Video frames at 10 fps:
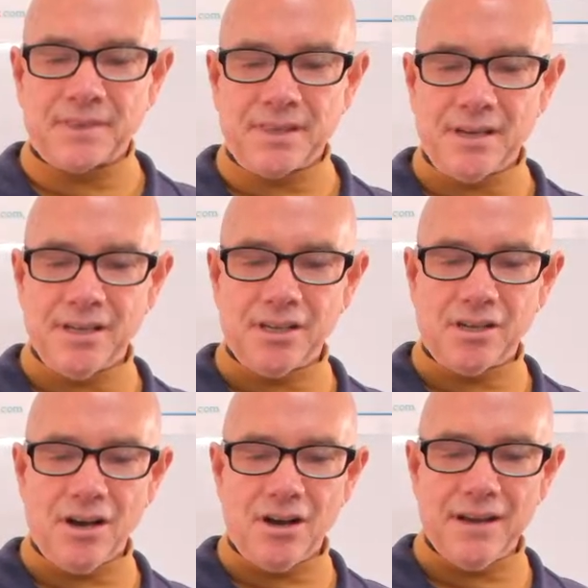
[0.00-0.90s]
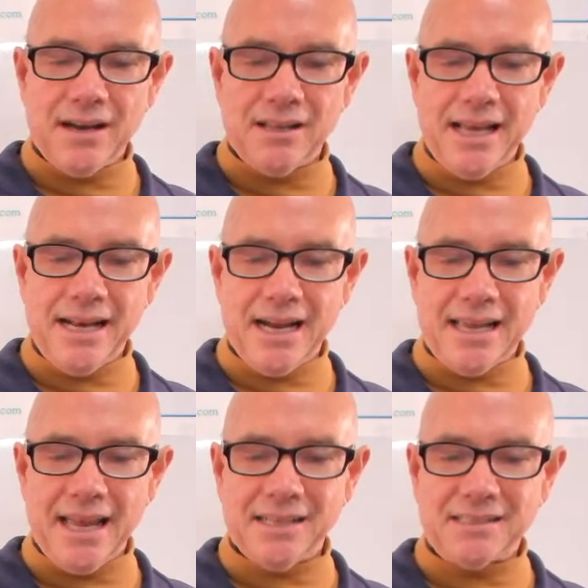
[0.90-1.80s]
There you go, Air Lady. I
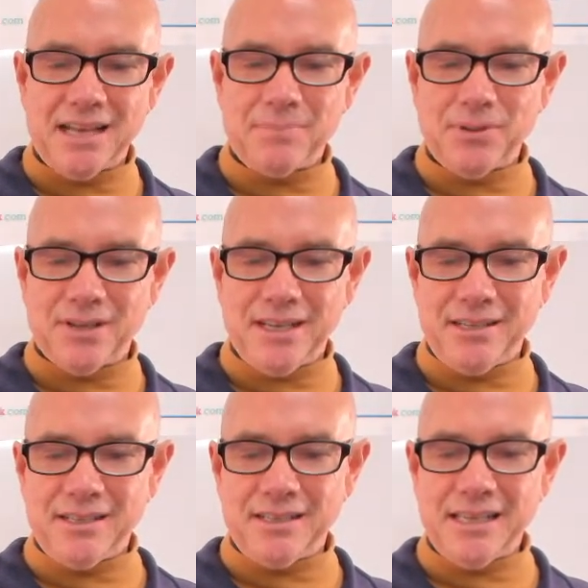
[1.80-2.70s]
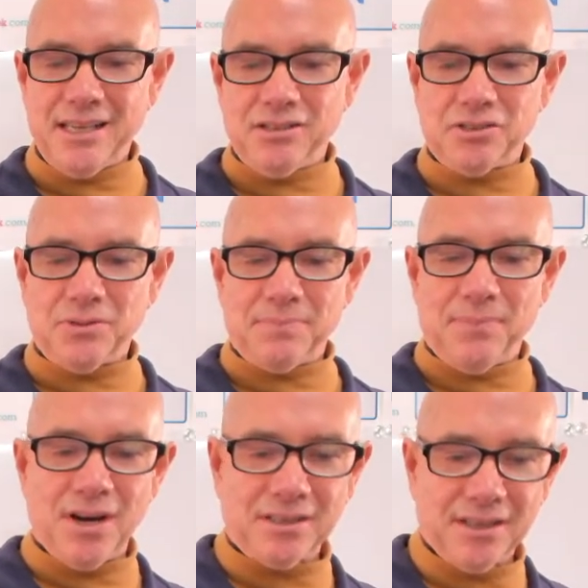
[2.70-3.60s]
can't stop learning English with
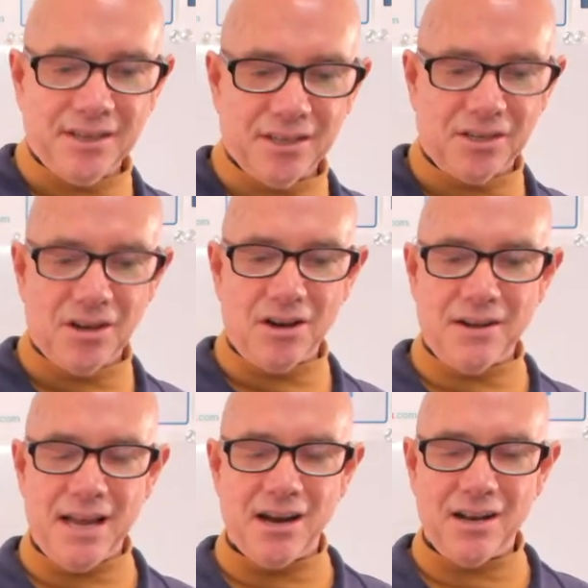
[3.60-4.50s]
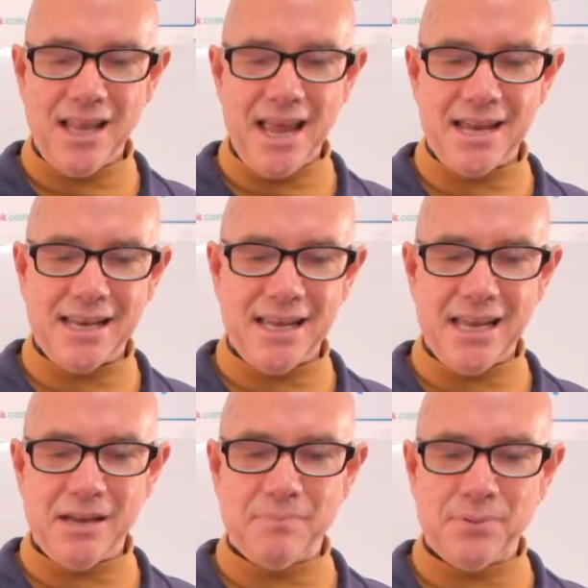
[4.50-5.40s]
Mark. There you go, Air
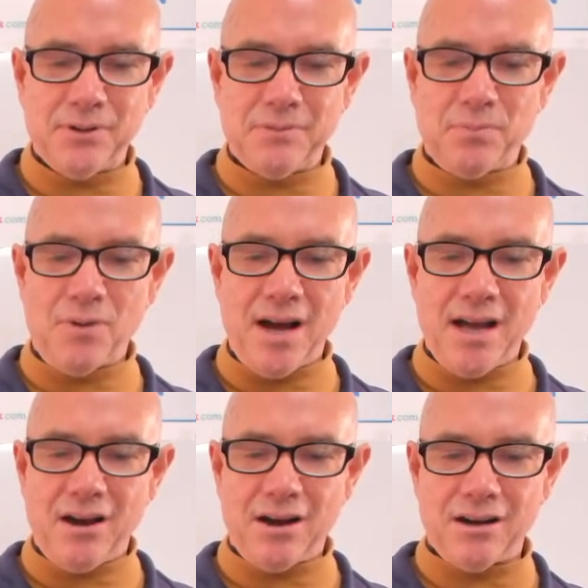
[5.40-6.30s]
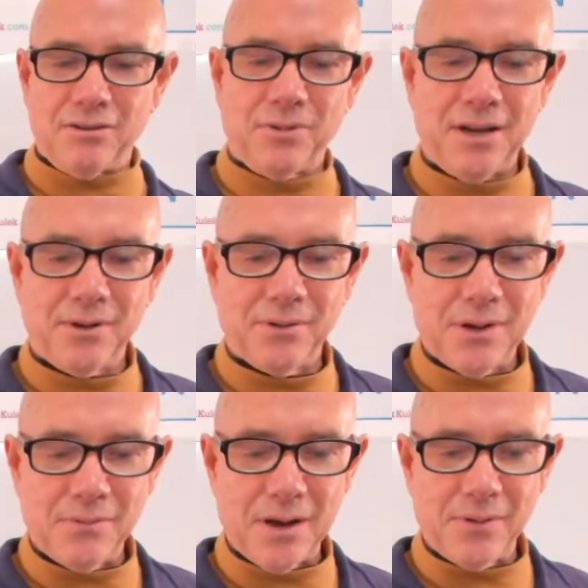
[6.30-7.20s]
Lady. Boop, why are... Wait, wait,
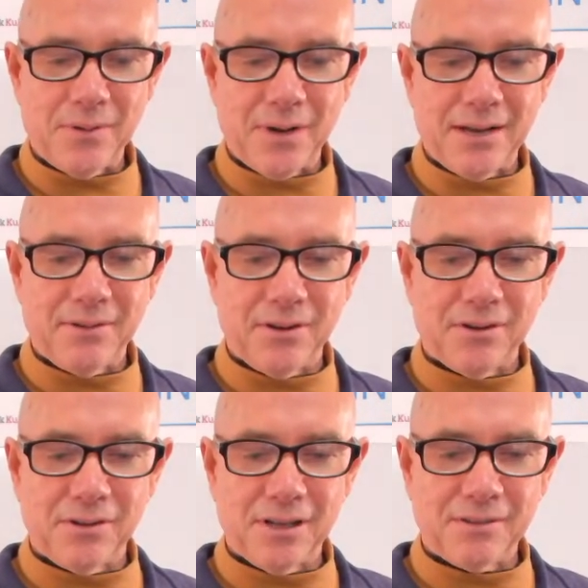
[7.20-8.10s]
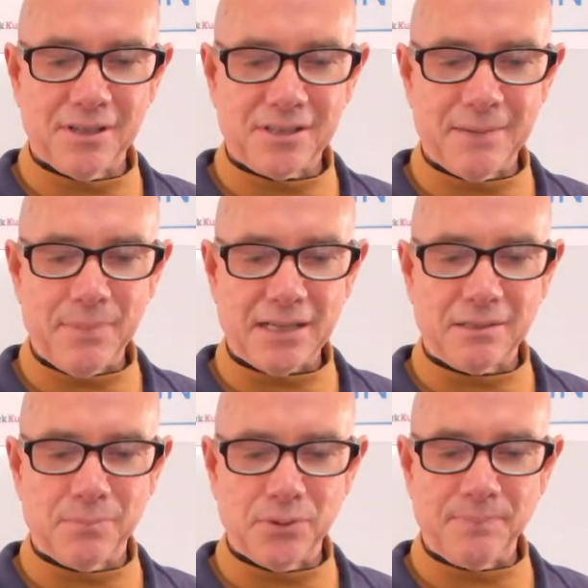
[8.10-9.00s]
wait, wait, wait, wait. Oh, let's get back to
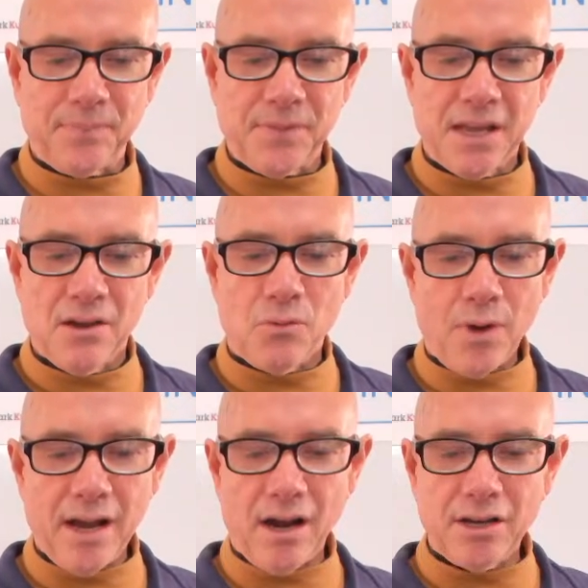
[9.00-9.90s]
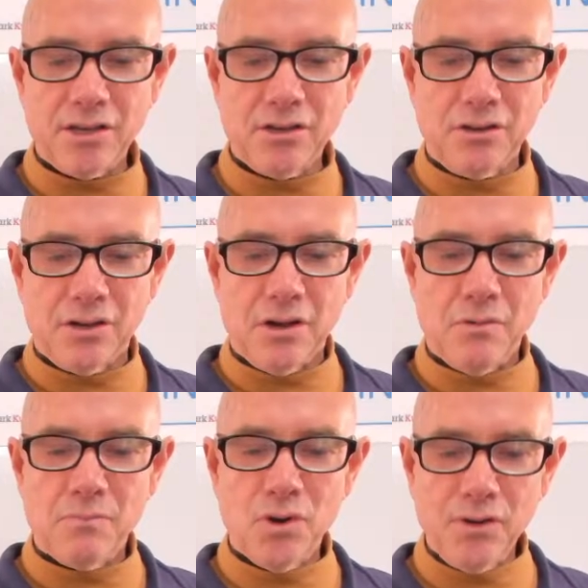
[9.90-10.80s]
Boop. Why are you
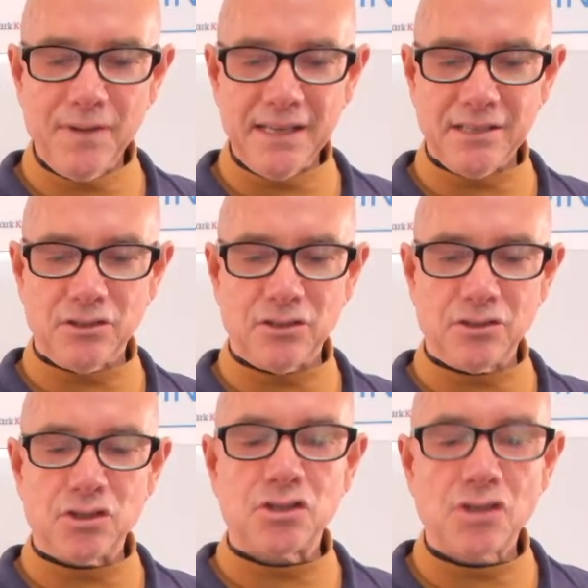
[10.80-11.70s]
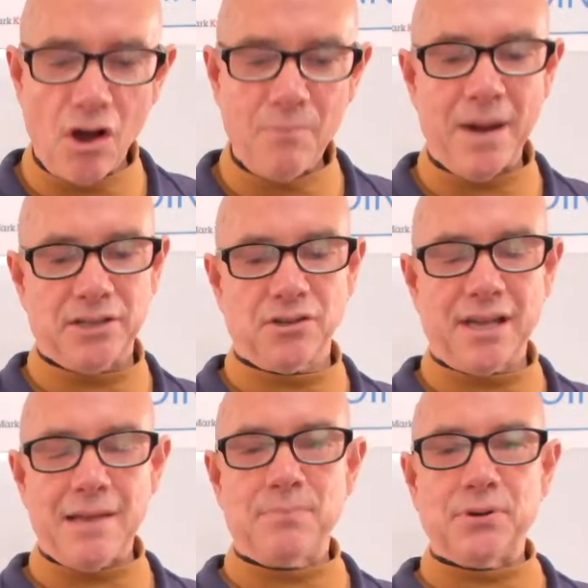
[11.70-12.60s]
moving so much?
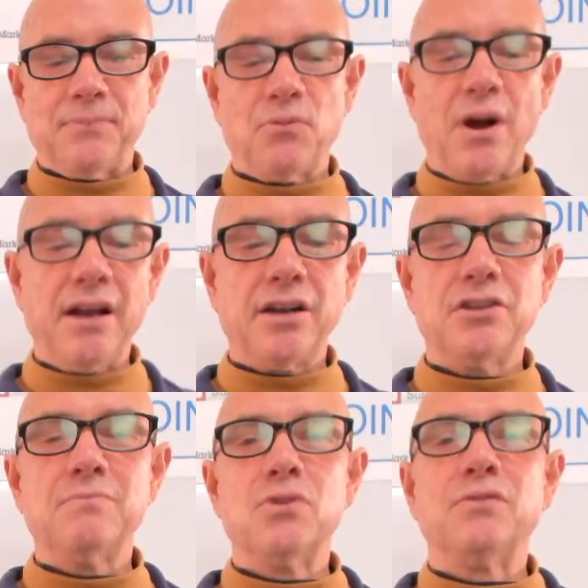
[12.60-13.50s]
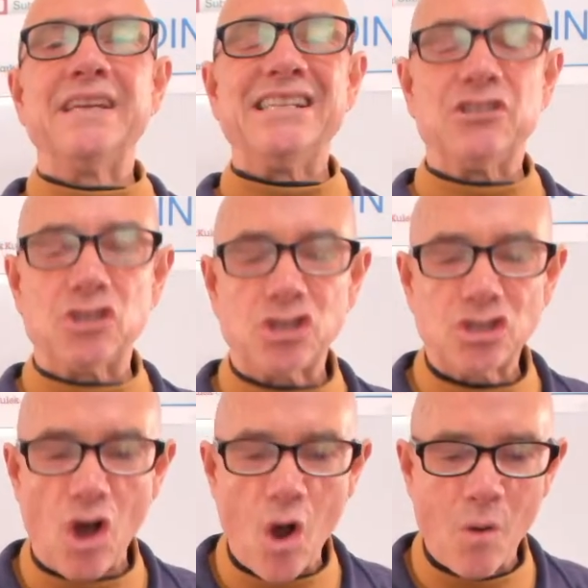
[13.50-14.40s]
Okay, Boop, why are you moving
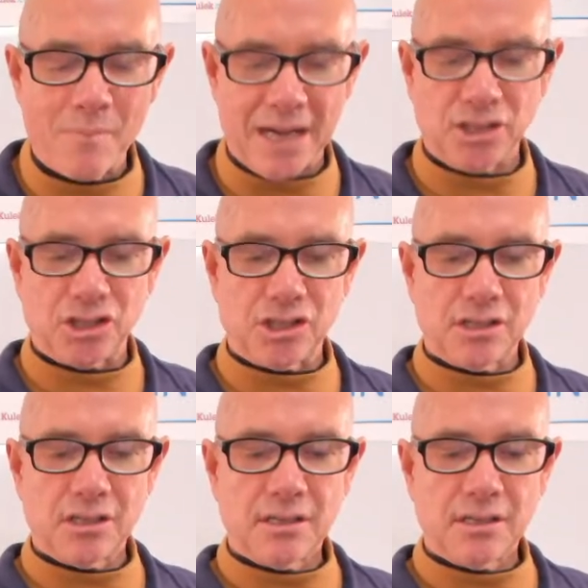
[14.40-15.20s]
so much?